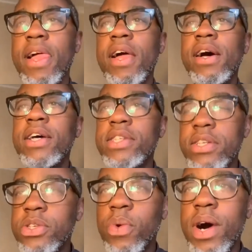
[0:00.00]
I said,
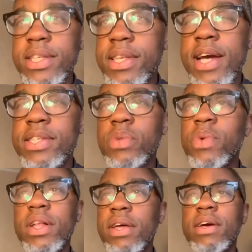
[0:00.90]
so why is that? I said,
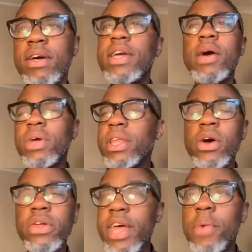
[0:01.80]
well, yeah, when
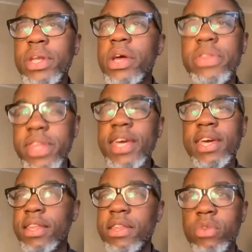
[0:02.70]
they're not there, we don't
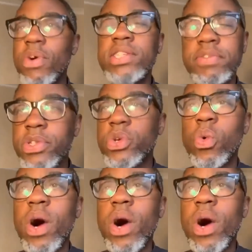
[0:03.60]
think, the rest of us
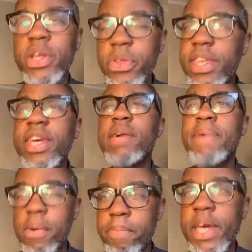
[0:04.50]
who are white don't think
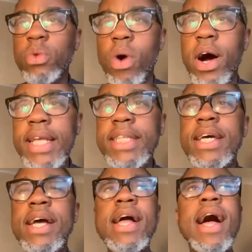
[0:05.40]
about being white.
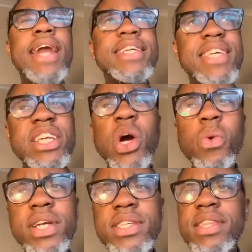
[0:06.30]
And he said, you know
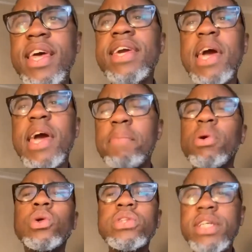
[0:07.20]
what? He said, they get
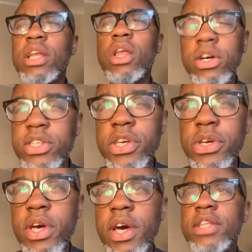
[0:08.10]
pulled in a lot to
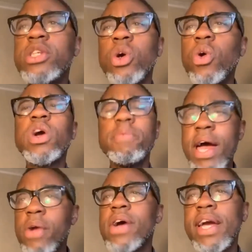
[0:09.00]
talk
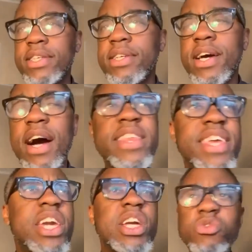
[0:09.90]
about race. And I
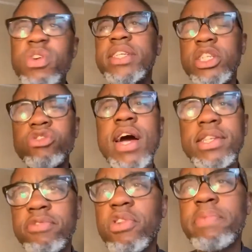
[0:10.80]
think it's really
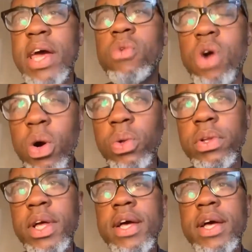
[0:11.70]
detracting from their role.